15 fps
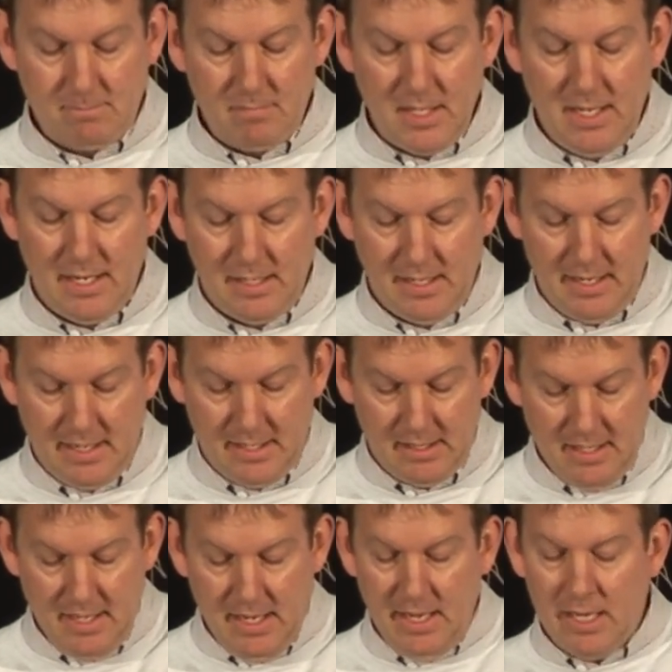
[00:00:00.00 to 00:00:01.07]
And
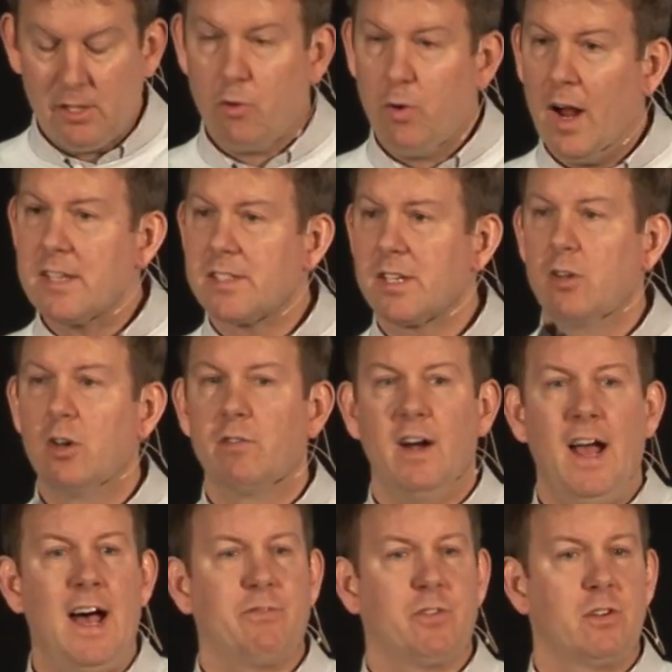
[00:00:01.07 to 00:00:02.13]
crossing over
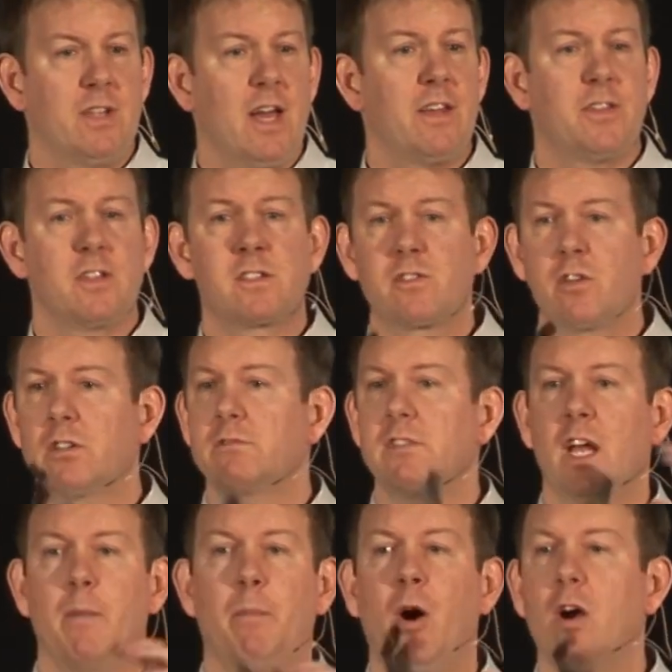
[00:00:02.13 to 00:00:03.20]
after death is certainly
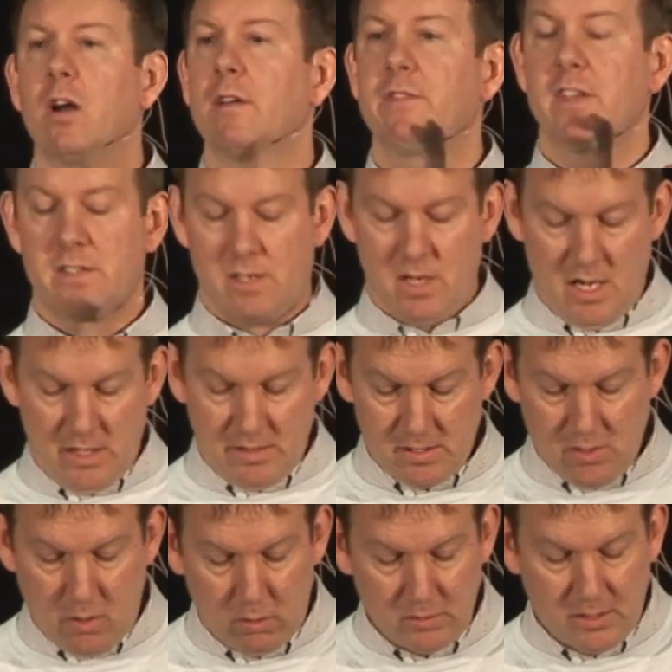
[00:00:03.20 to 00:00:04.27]
a part of this
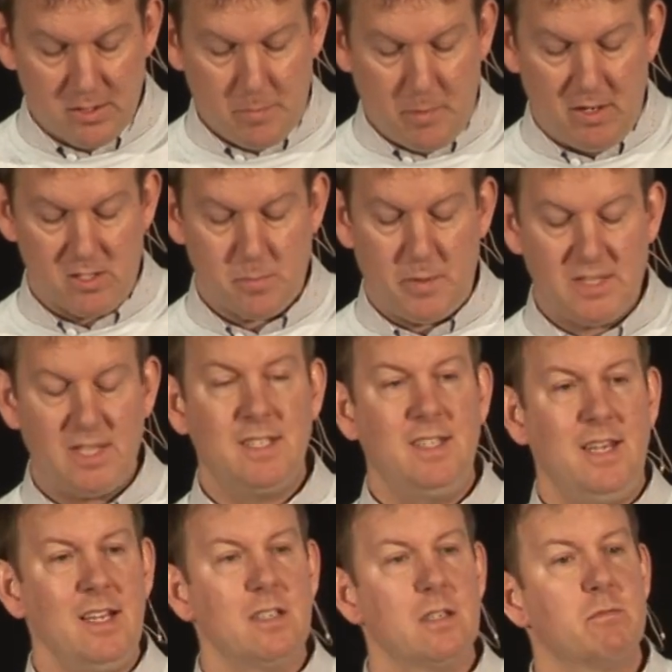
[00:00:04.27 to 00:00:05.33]
whole experience. But the
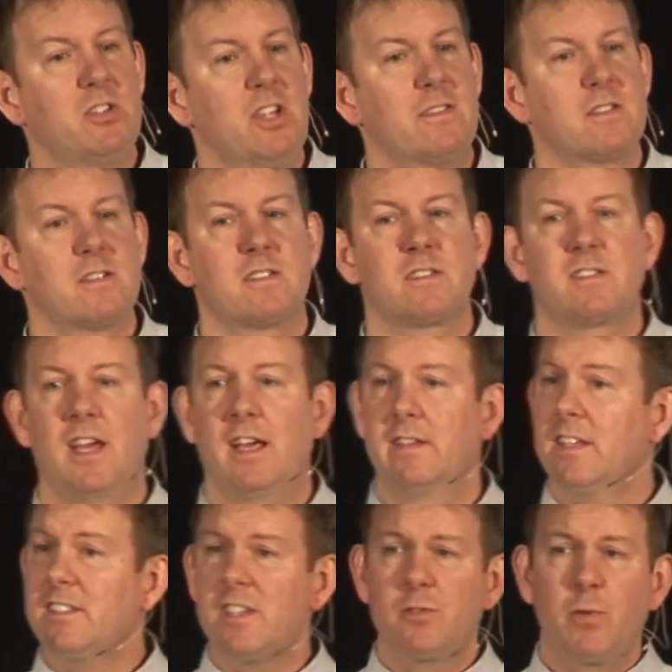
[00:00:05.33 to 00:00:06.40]
kingdom, Jesus is saying, and
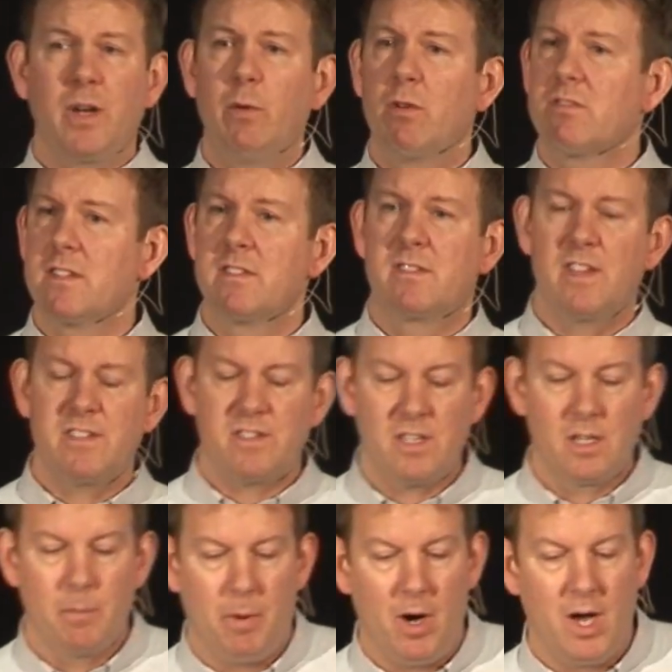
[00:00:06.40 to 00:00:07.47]
this is what he was insisting
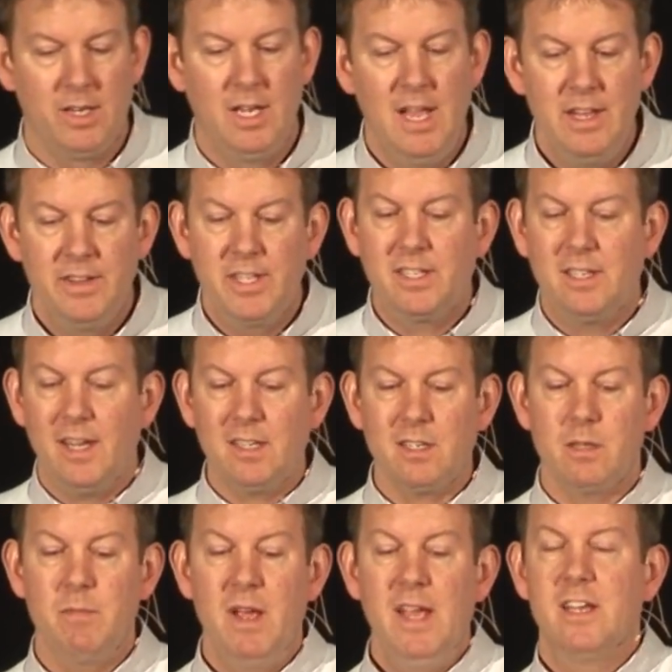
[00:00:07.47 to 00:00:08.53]
upon, the
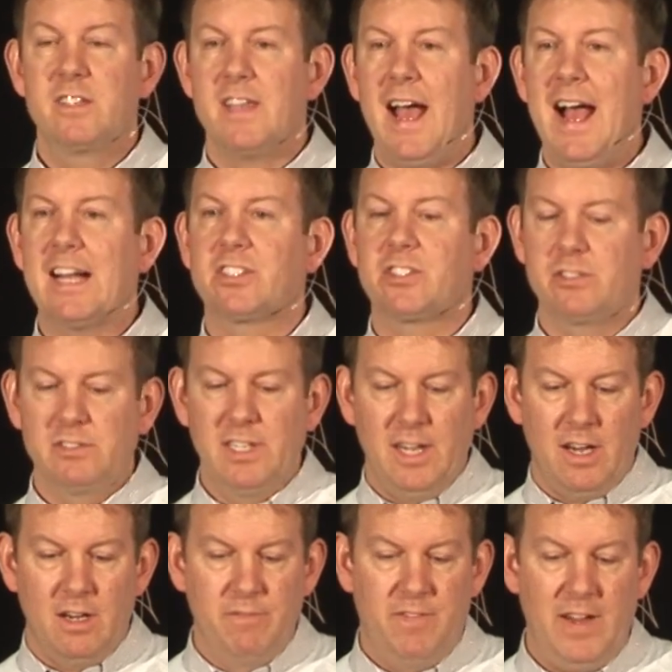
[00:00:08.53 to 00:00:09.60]
kingdom is actually
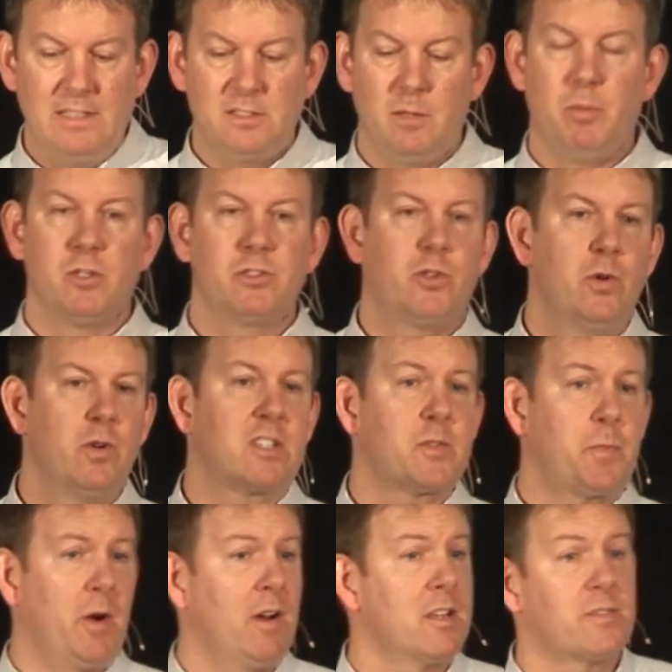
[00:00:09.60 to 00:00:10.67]
available to
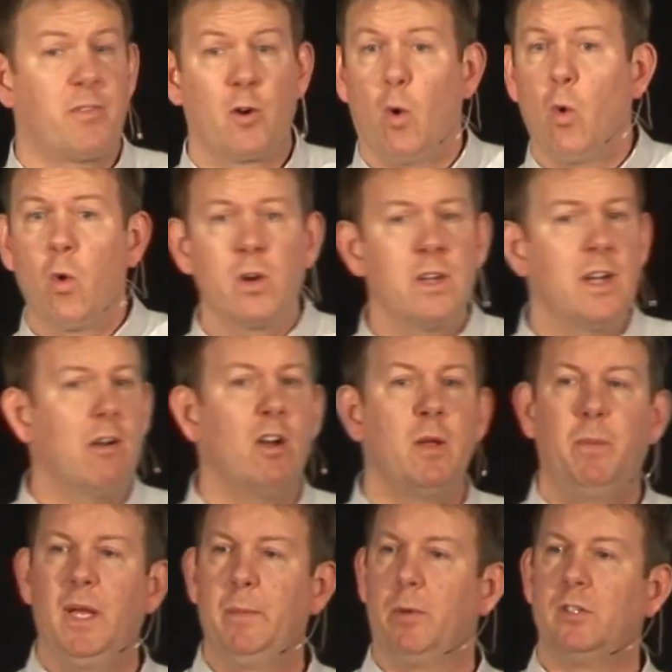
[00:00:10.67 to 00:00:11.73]
experience for ordinary
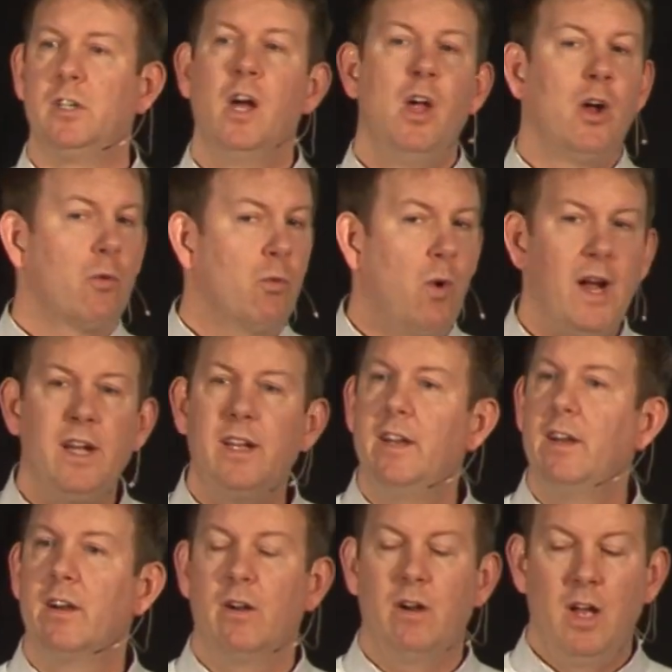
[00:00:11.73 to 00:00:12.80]
people right
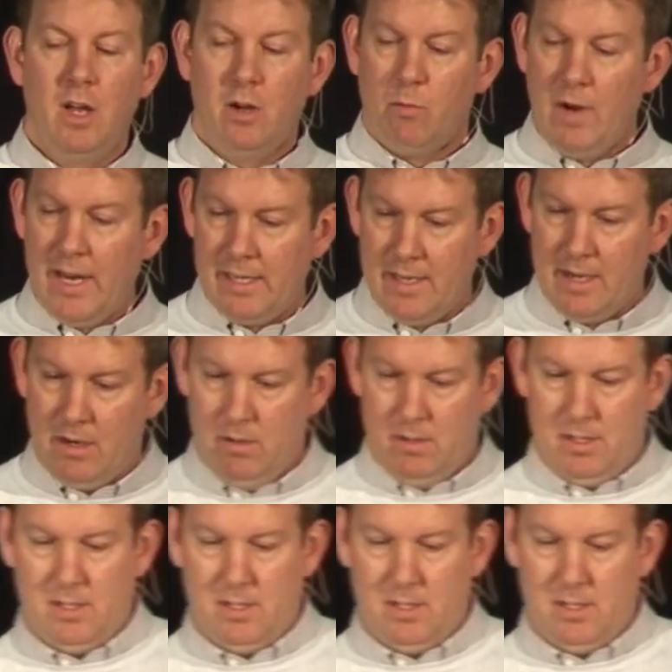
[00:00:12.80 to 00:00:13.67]
here, right now.